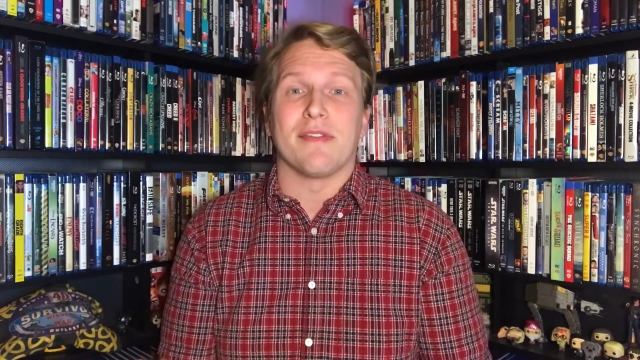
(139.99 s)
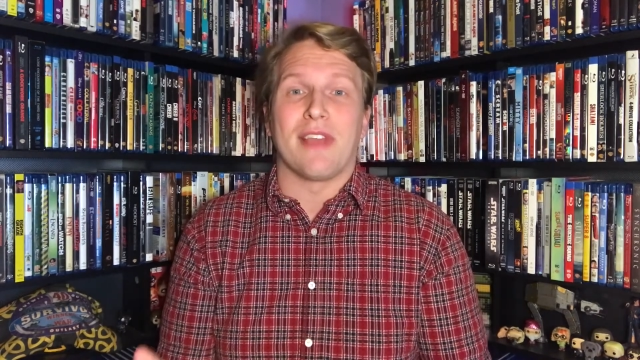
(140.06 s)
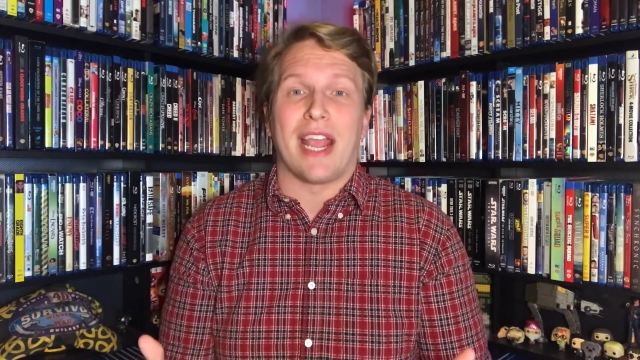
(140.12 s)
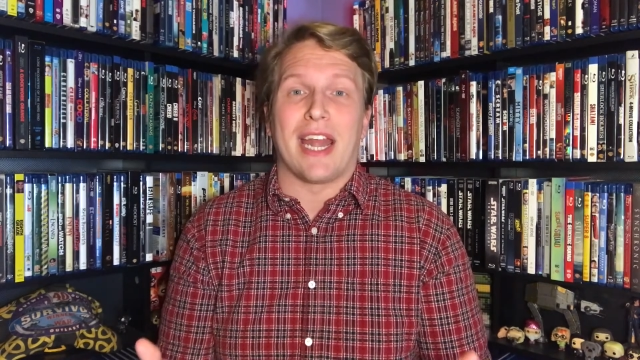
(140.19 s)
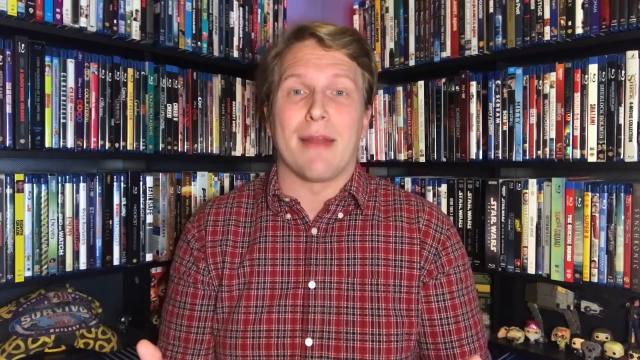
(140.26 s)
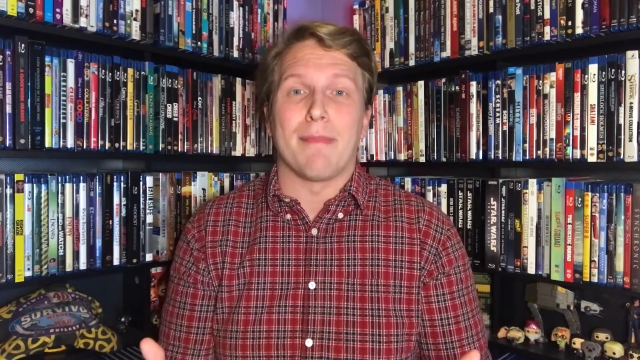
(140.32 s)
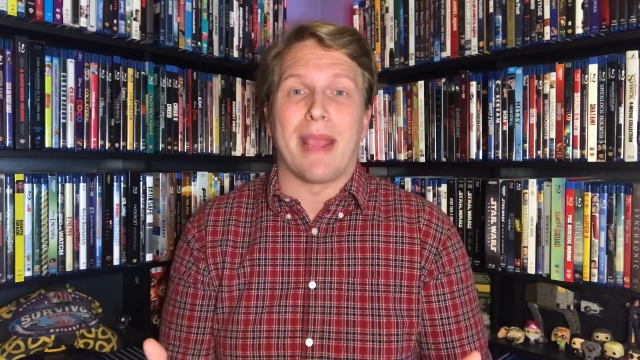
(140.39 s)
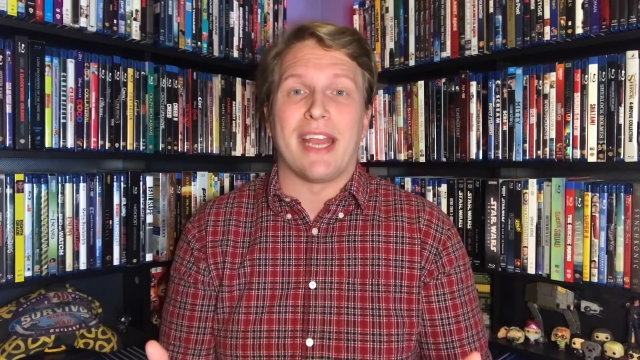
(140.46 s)
of
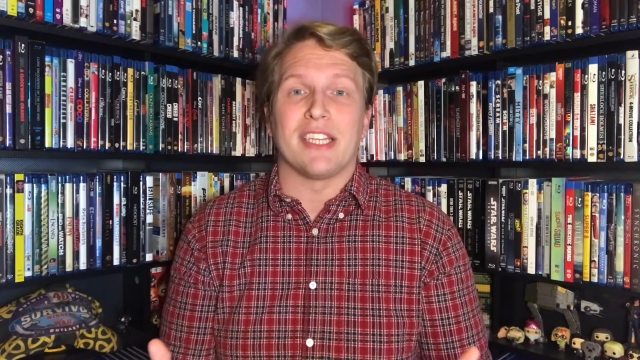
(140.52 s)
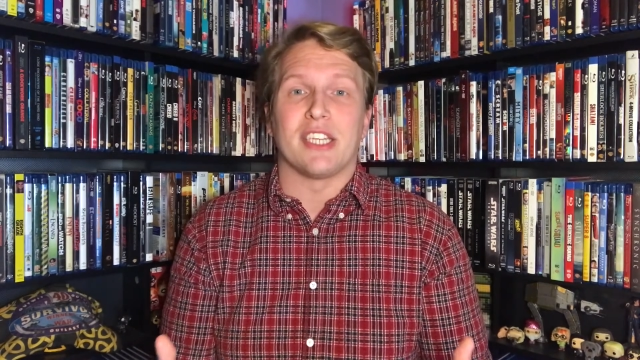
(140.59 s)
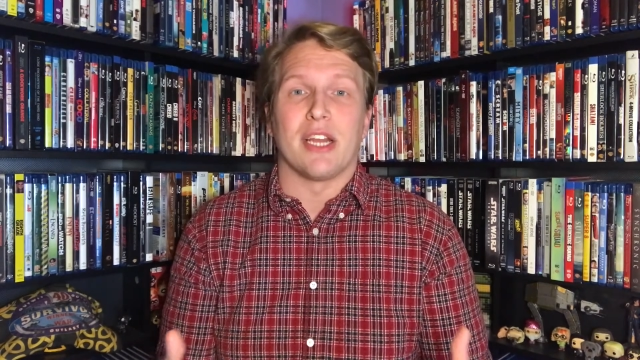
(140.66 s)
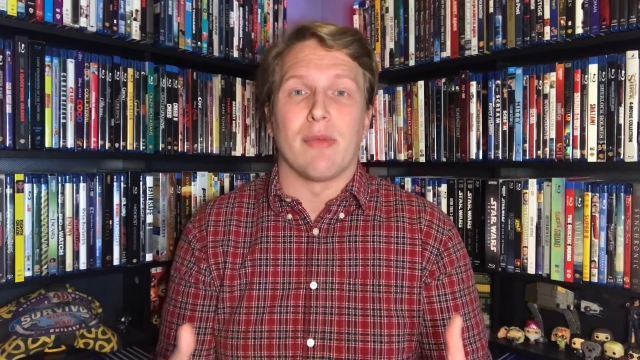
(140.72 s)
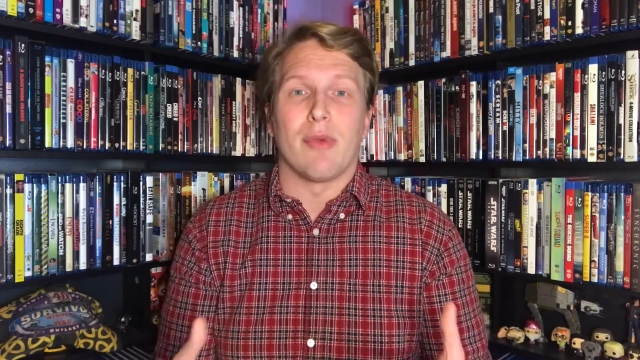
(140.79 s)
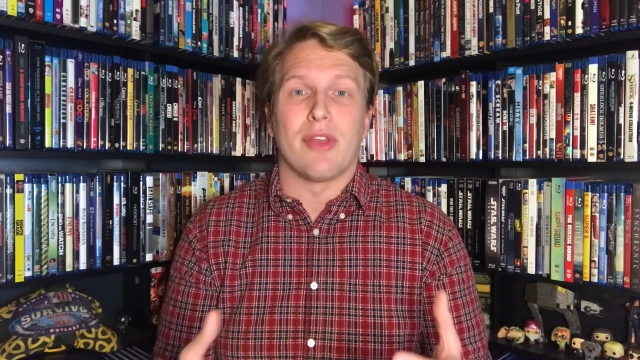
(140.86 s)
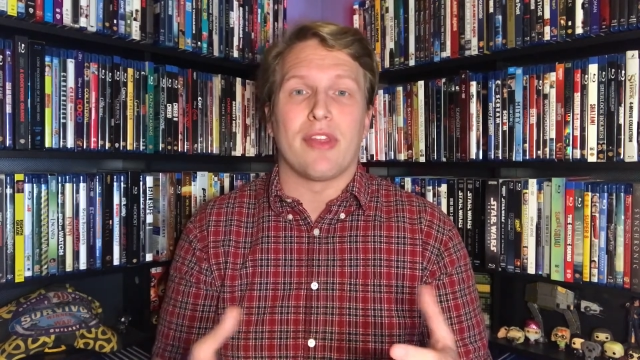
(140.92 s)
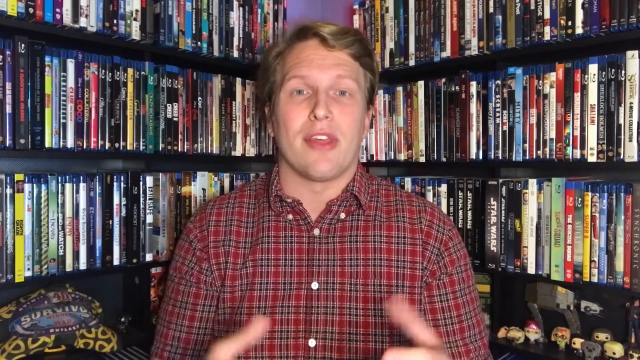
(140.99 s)

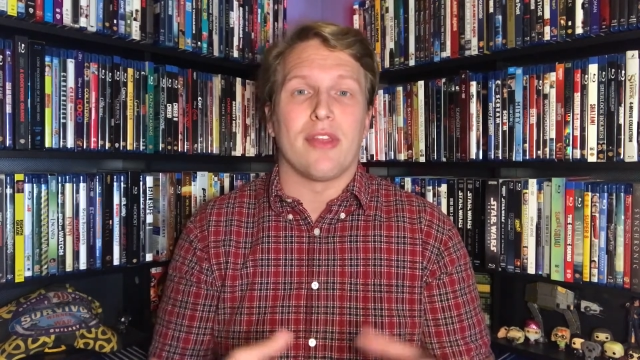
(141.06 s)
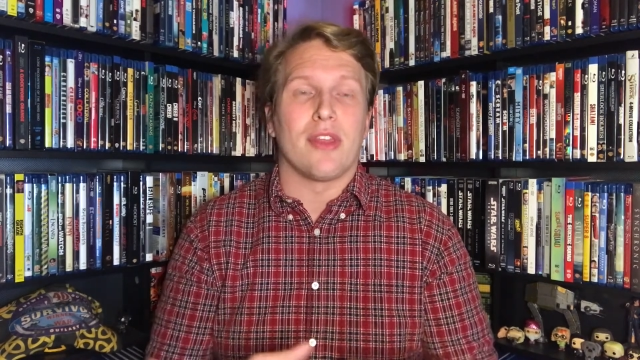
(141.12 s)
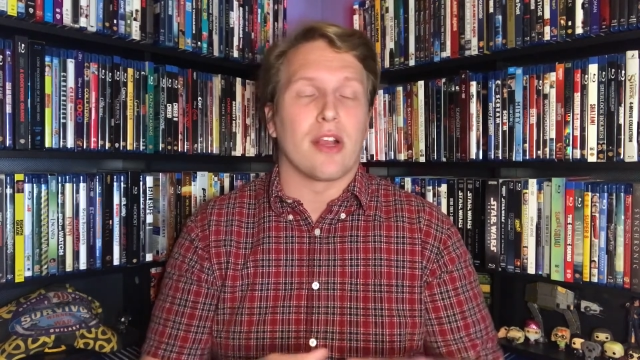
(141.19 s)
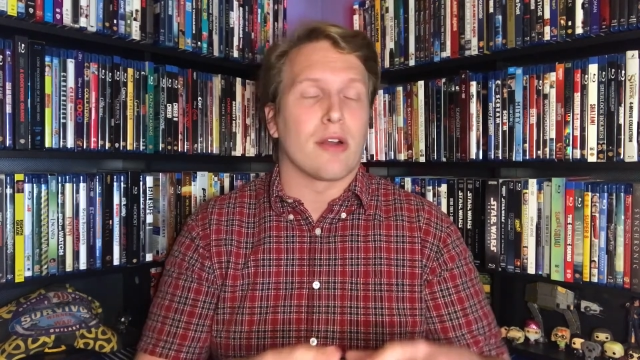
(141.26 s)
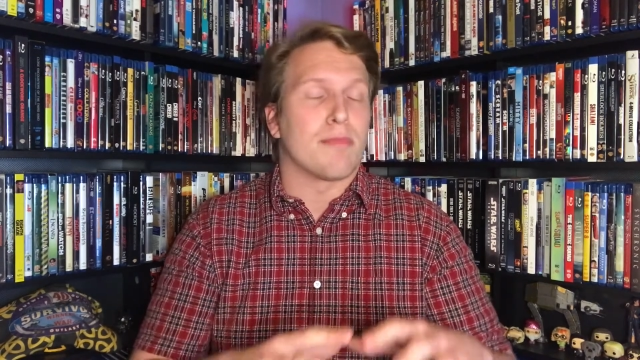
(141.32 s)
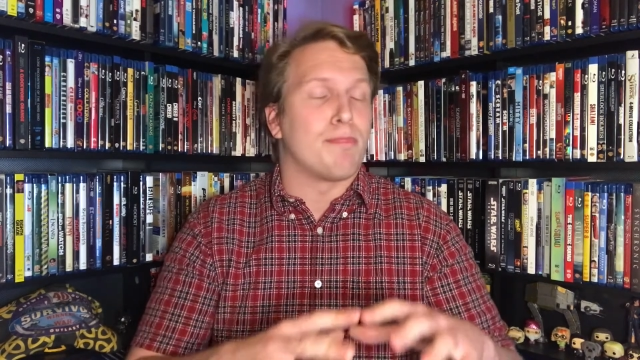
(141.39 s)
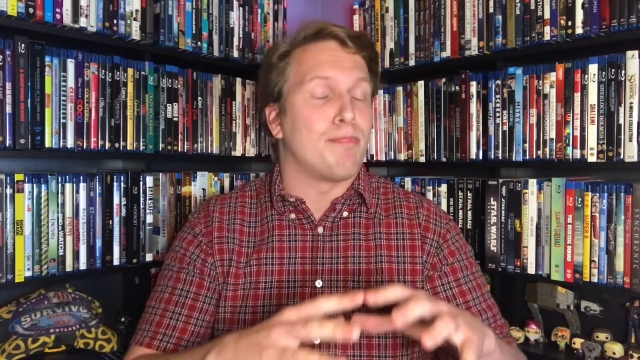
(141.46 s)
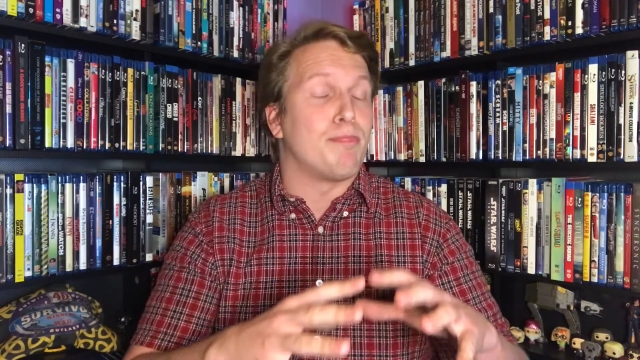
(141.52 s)
animation within
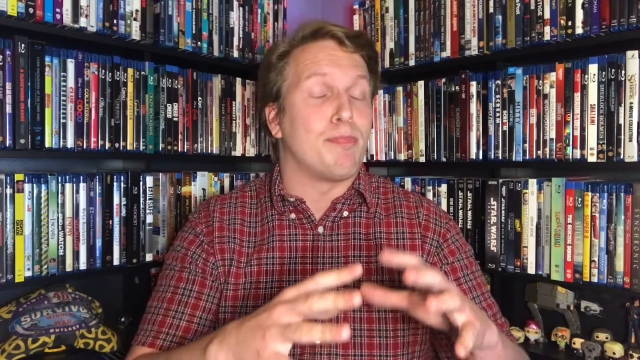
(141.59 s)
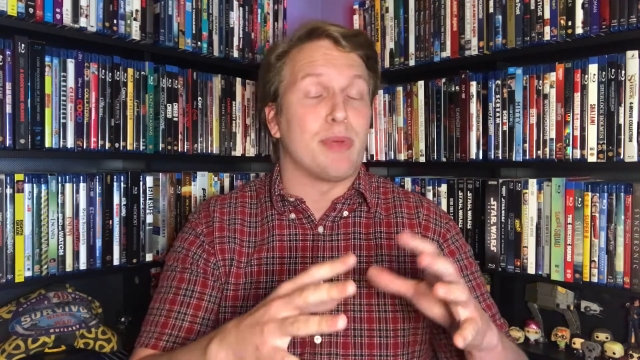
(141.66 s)
their